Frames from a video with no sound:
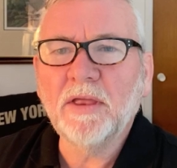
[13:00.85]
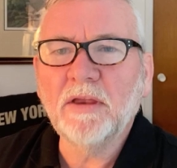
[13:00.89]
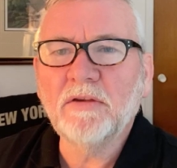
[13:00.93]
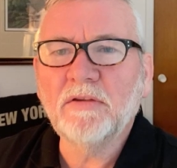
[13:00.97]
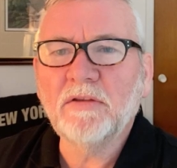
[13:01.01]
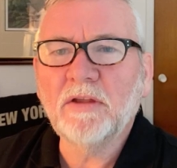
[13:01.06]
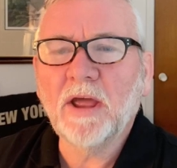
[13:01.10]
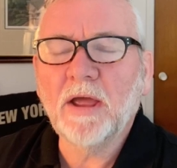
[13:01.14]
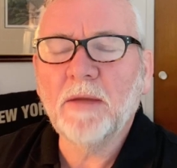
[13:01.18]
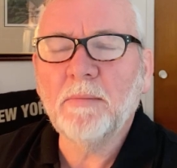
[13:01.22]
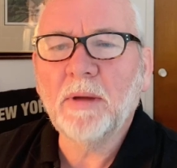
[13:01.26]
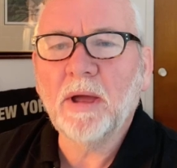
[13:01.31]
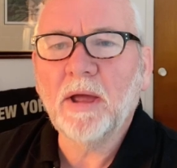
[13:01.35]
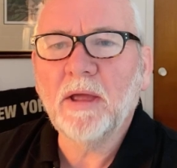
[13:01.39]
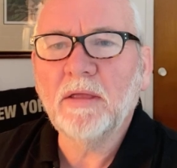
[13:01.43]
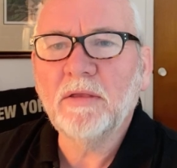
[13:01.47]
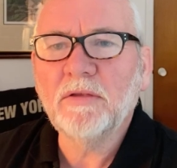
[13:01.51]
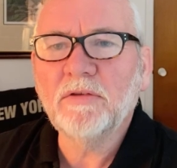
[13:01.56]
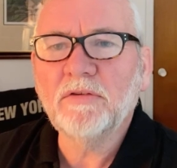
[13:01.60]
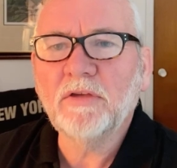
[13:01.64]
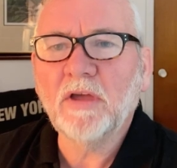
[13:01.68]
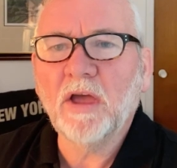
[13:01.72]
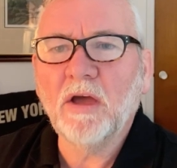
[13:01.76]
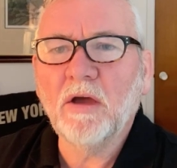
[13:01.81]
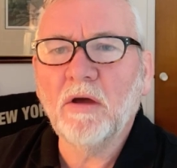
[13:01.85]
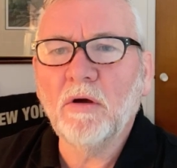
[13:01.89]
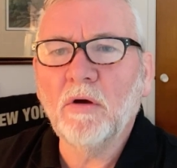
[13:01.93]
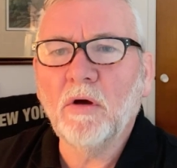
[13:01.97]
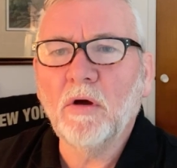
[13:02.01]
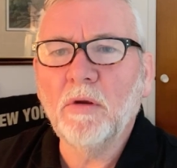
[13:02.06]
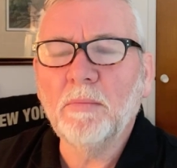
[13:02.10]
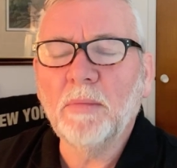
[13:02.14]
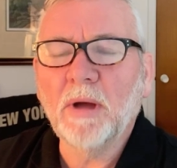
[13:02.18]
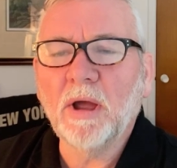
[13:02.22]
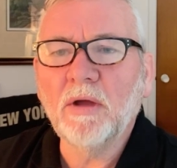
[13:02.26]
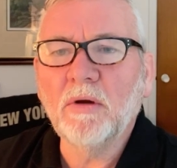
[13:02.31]
it's time I set out
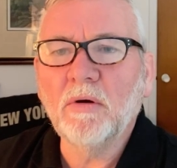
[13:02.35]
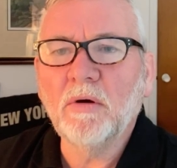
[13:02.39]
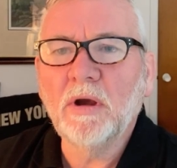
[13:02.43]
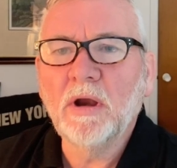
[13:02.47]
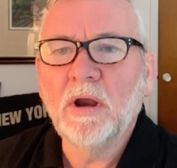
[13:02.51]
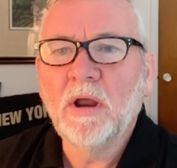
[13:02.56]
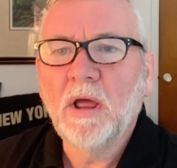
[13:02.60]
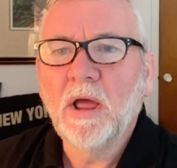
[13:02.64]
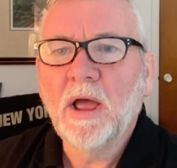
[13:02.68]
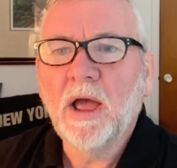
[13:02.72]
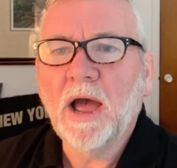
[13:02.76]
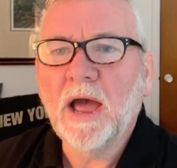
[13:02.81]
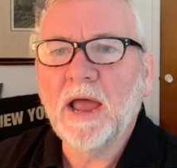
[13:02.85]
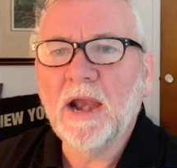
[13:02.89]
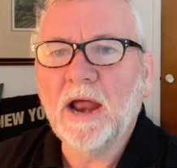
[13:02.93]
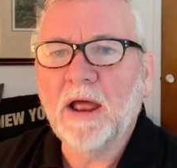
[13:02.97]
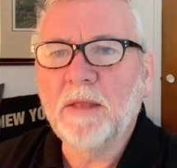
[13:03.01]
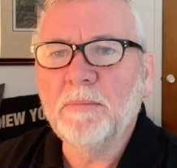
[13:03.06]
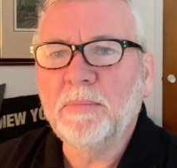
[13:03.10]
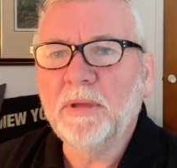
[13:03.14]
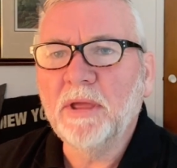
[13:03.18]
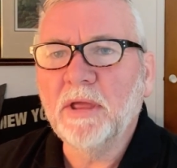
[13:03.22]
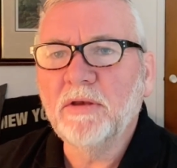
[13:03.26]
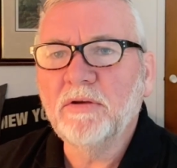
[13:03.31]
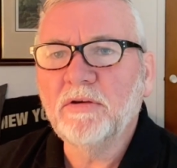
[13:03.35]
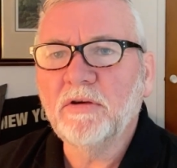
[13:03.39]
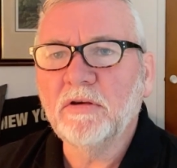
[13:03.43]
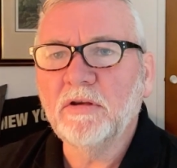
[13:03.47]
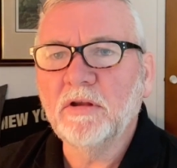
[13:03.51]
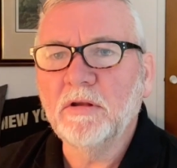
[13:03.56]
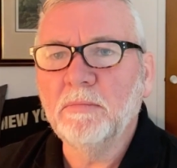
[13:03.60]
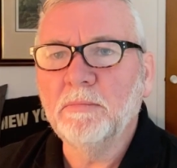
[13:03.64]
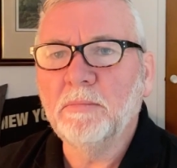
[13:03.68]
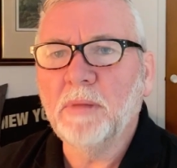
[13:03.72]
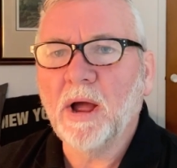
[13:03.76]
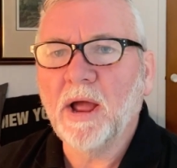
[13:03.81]
on my own and I'd be
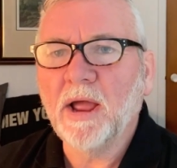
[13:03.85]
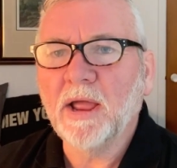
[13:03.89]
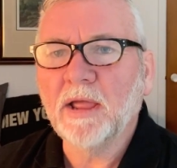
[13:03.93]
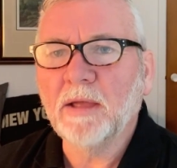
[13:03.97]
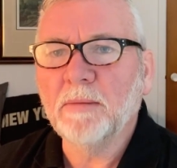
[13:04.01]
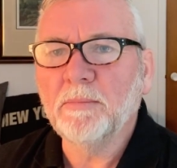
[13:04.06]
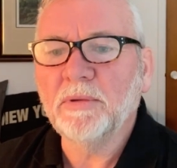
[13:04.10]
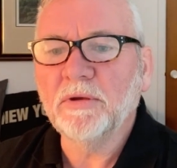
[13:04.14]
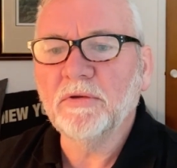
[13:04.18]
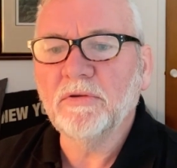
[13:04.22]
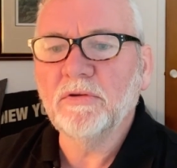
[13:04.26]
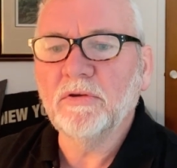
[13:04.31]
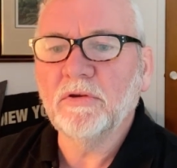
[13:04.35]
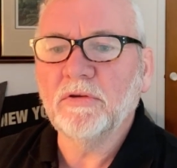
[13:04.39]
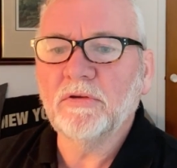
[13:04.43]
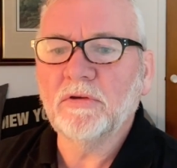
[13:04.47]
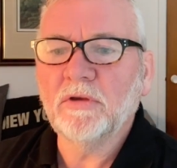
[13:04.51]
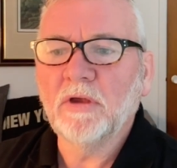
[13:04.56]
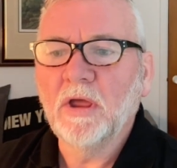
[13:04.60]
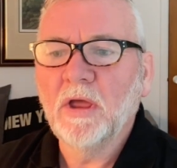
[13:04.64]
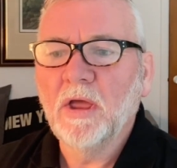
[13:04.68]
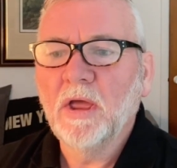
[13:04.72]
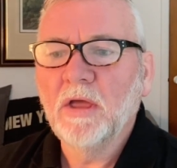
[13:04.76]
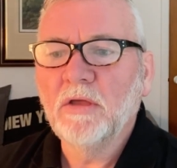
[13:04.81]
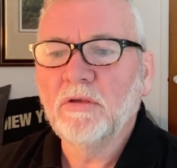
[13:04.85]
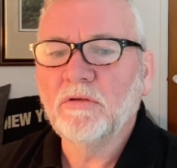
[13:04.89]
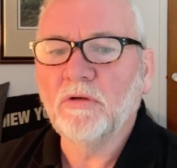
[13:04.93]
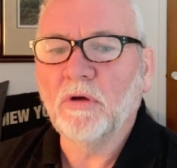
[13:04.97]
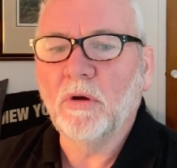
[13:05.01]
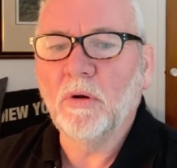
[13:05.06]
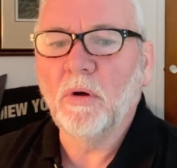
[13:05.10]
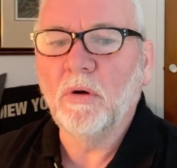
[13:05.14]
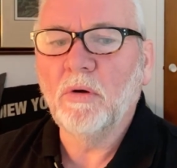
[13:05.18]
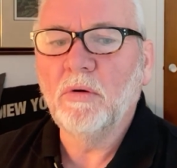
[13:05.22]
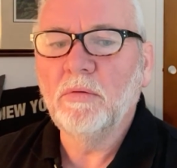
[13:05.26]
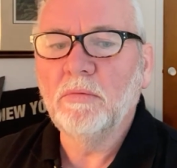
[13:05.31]
interested in buying a business.
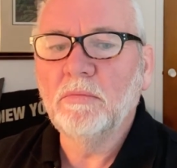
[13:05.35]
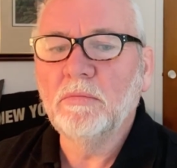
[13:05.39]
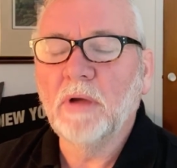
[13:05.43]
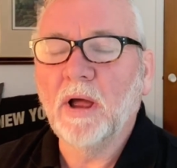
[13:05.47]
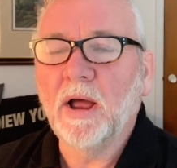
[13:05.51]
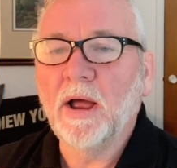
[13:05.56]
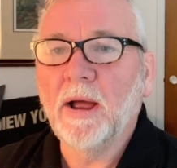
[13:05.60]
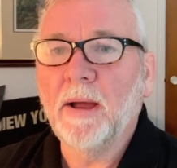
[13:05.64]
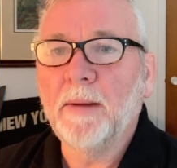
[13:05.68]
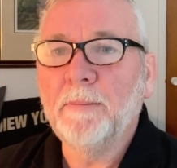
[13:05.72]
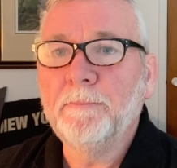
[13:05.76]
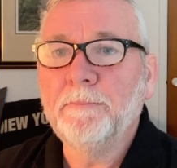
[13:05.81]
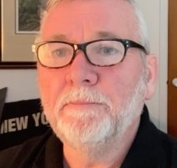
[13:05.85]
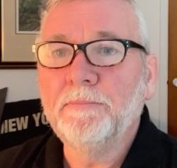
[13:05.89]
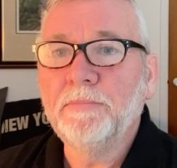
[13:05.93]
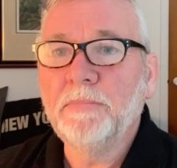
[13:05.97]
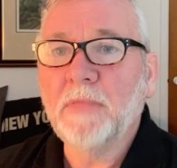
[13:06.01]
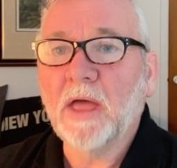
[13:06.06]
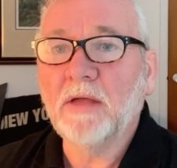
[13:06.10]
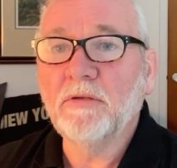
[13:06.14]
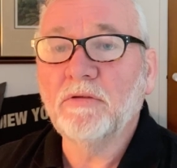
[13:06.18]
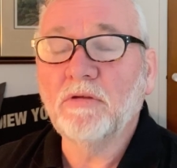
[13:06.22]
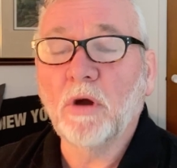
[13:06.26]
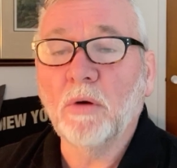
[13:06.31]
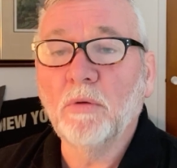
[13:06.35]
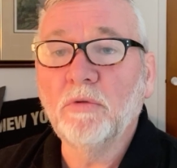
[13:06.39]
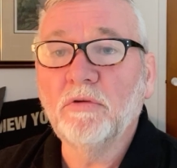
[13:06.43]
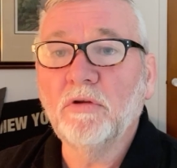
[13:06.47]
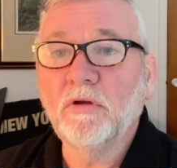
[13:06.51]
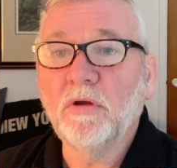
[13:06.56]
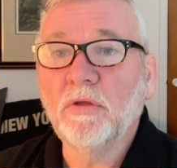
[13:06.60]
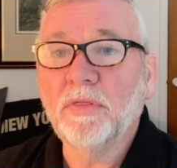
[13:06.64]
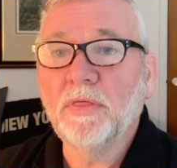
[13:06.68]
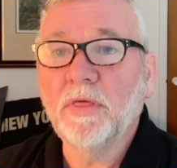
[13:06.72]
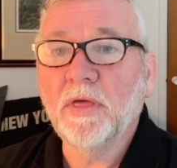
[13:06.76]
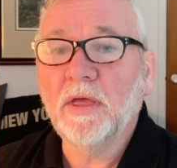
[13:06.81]
So that's always a
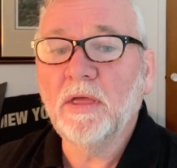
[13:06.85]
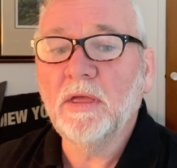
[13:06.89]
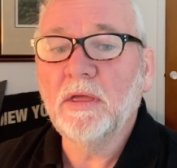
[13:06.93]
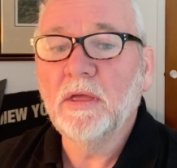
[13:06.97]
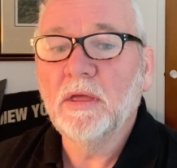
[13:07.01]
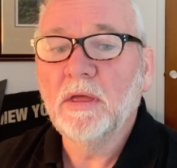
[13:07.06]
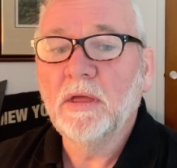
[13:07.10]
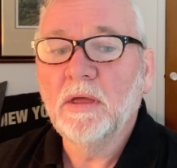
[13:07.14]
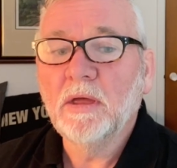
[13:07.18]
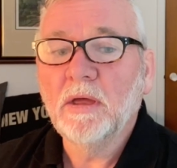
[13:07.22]
good thing.